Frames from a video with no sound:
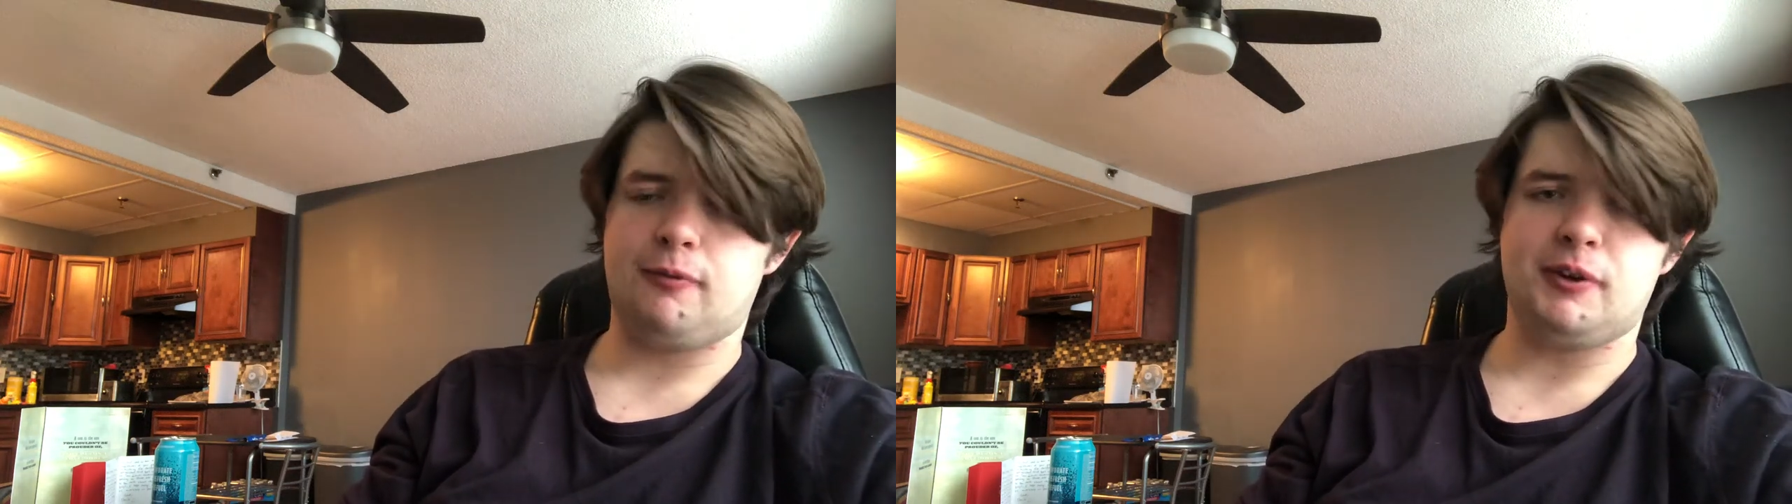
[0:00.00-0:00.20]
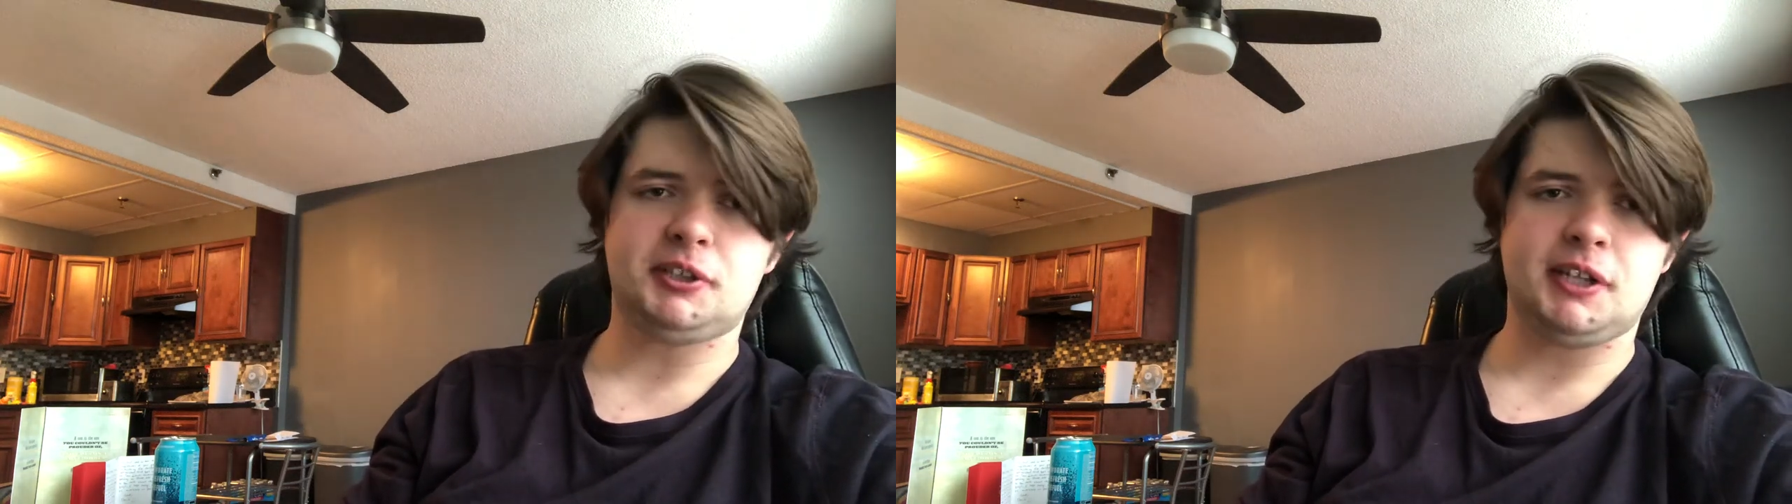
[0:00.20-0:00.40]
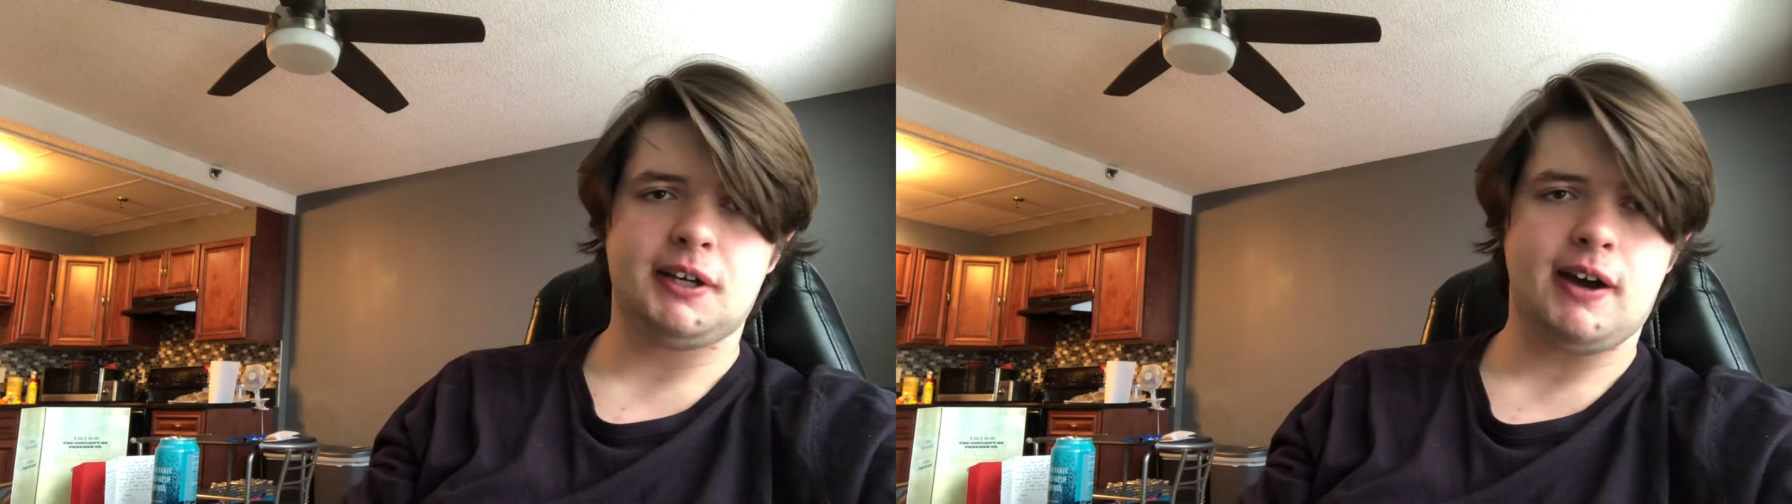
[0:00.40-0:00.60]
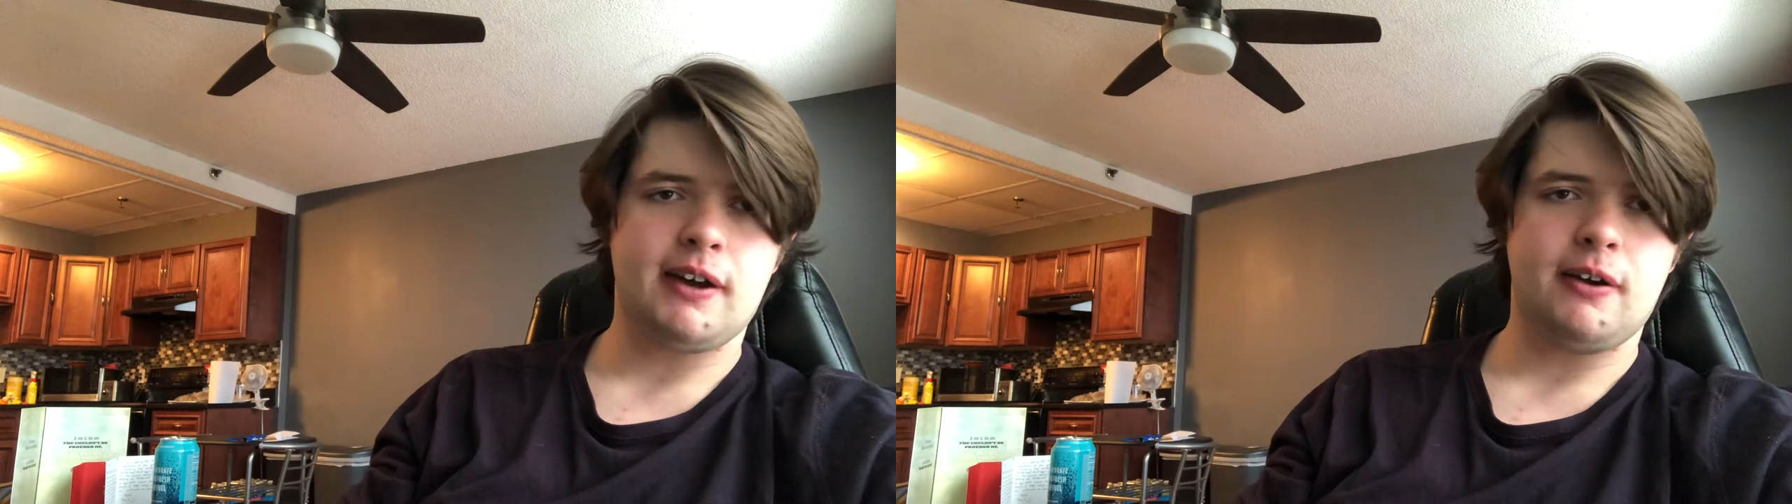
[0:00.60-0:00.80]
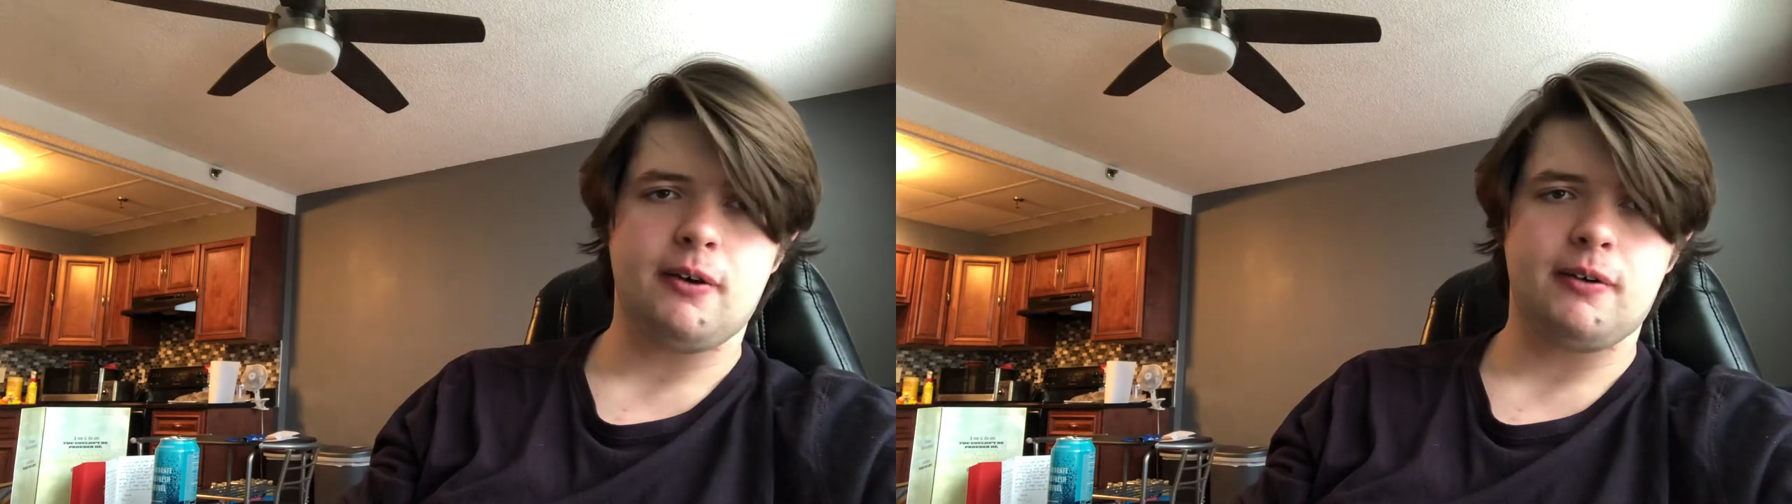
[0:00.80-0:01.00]

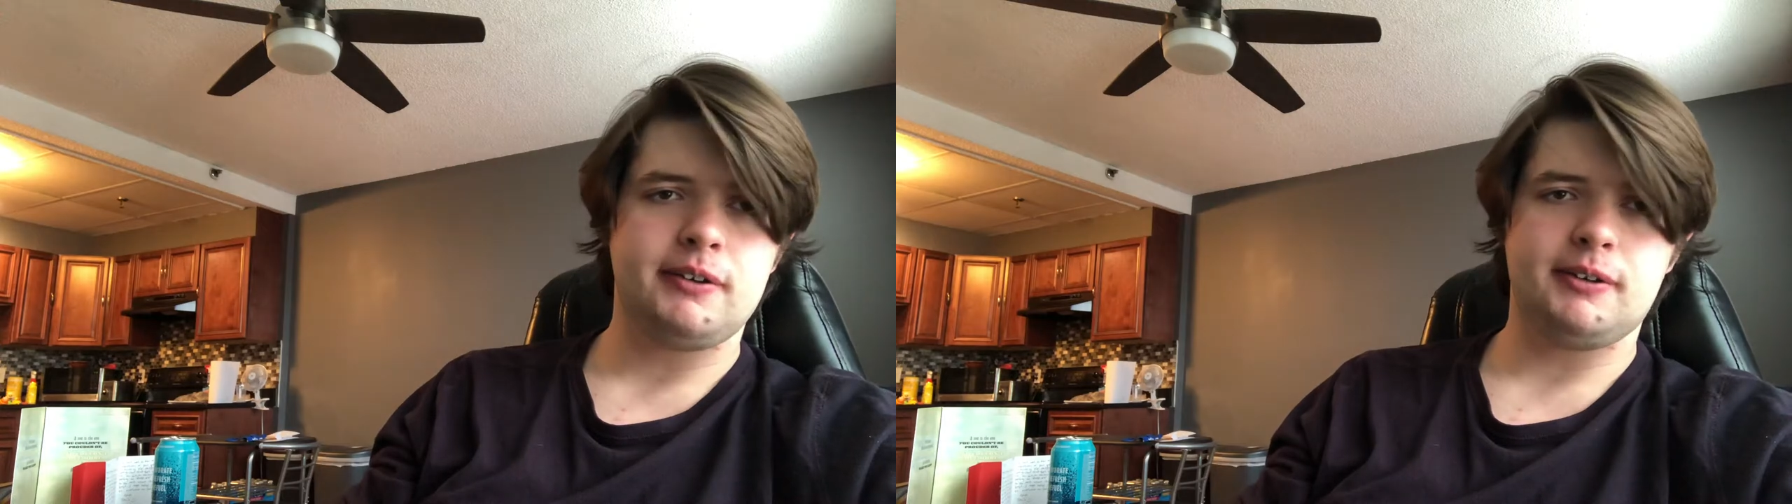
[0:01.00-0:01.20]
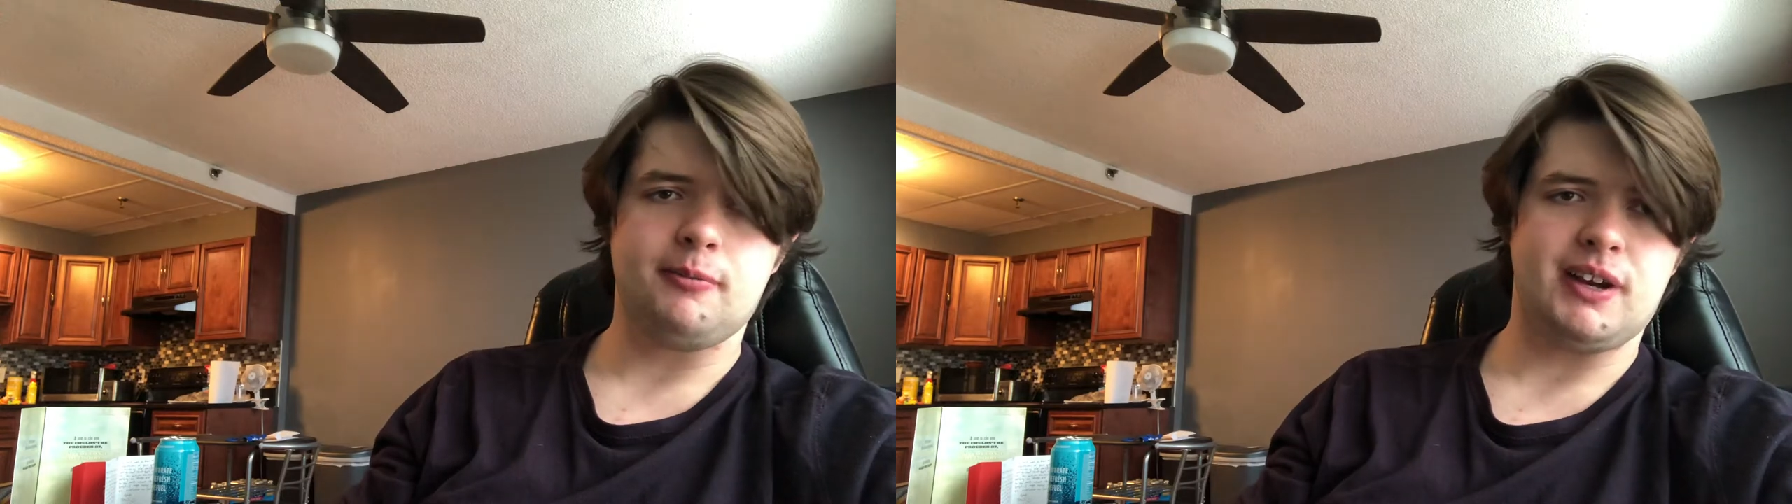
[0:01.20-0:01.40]
aficionado